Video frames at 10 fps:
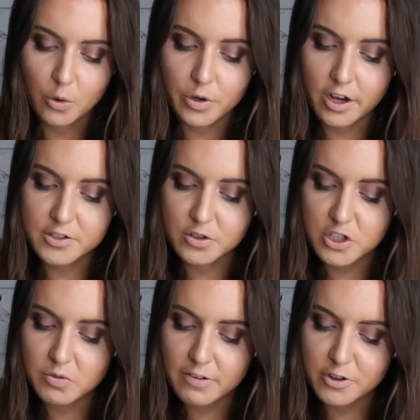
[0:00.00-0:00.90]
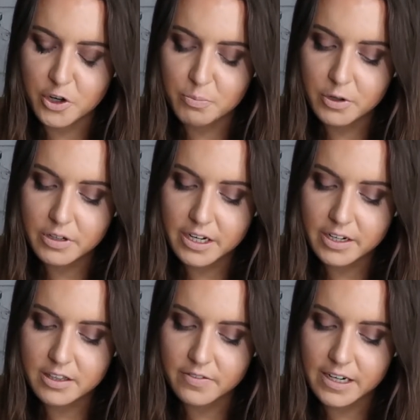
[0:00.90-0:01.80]
We also do have a new moon here
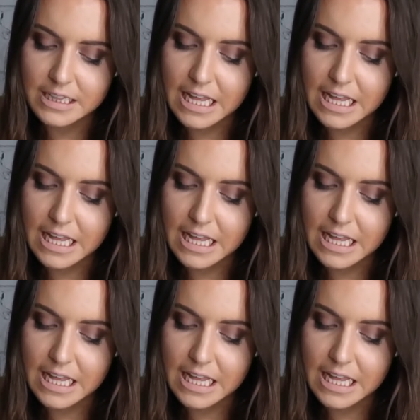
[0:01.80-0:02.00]
at the very